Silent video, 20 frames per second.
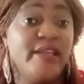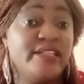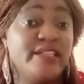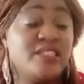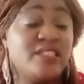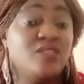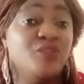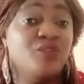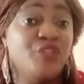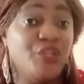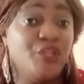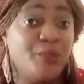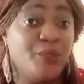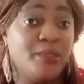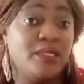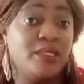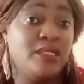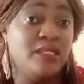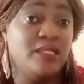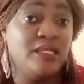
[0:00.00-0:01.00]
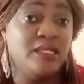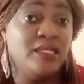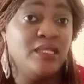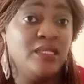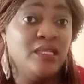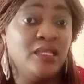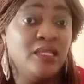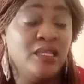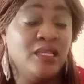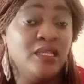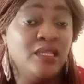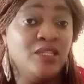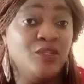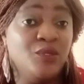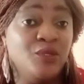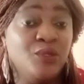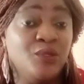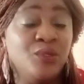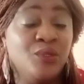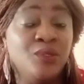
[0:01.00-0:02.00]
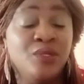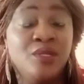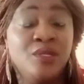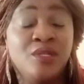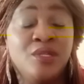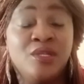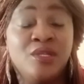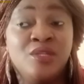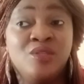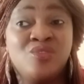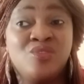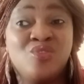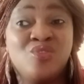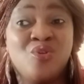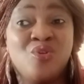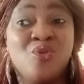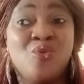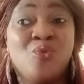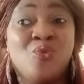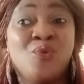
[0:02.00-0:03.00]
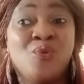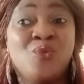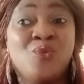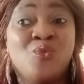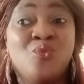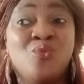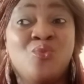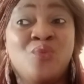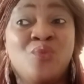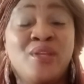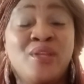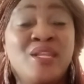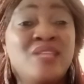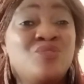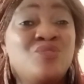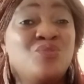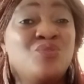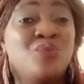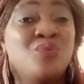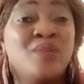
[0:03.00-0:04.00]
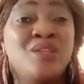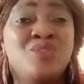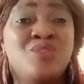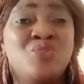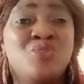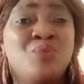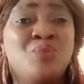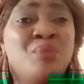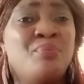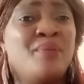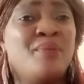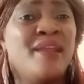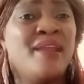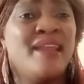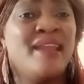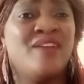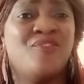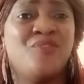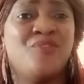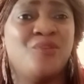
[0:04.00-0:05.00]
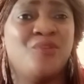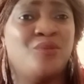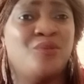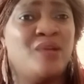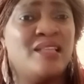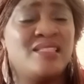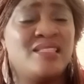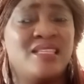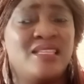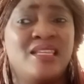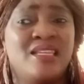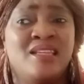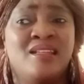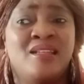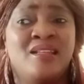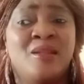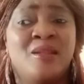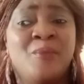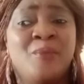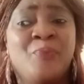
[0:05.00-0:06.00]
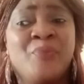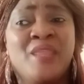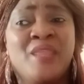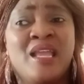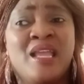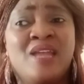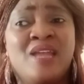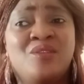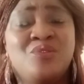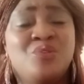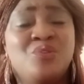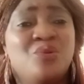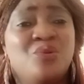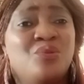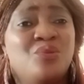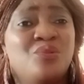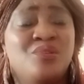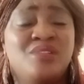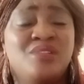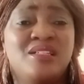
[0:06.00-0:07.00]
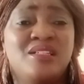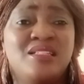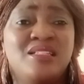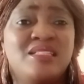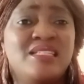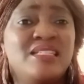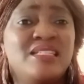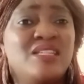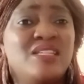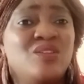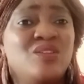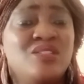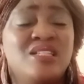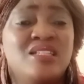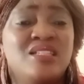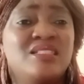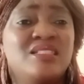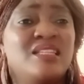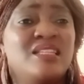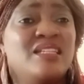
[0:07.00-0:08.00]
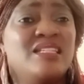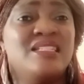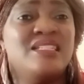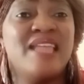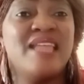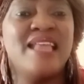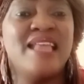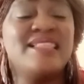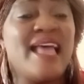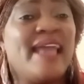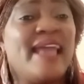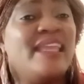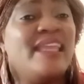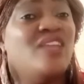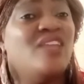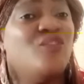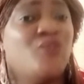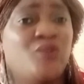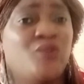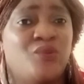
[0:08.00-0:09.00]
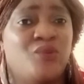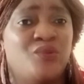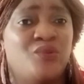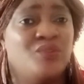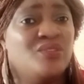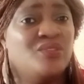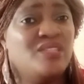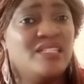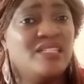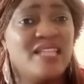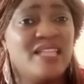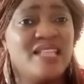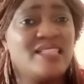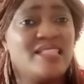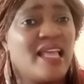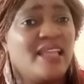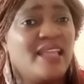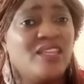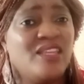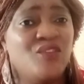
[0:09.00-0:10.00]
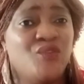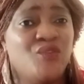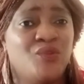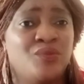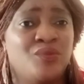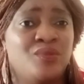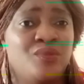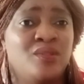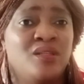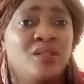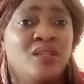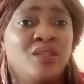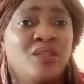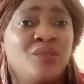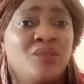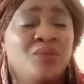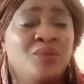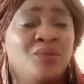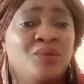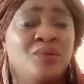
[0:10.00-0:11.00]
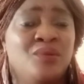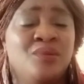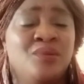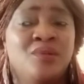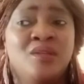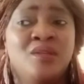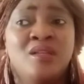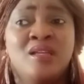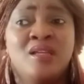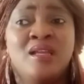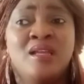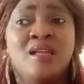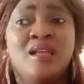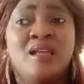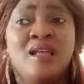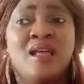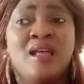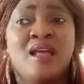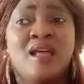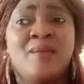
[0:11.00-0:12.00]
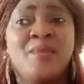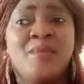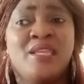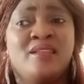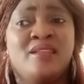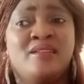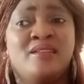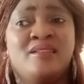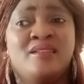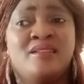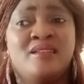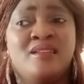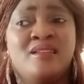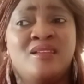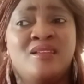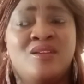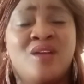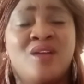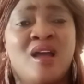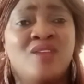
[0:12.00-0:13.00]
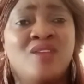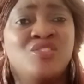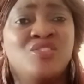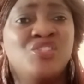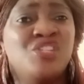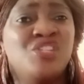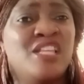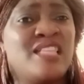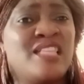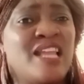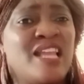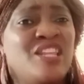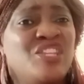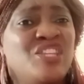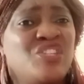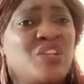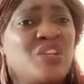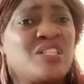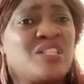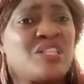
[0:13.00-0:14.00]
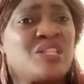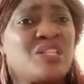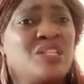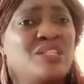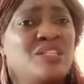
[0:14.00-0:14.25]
is still young, you know. So we need to be prayerful, as in, I don't know. The days are evil. The days are evil, you know. I mean, they said he just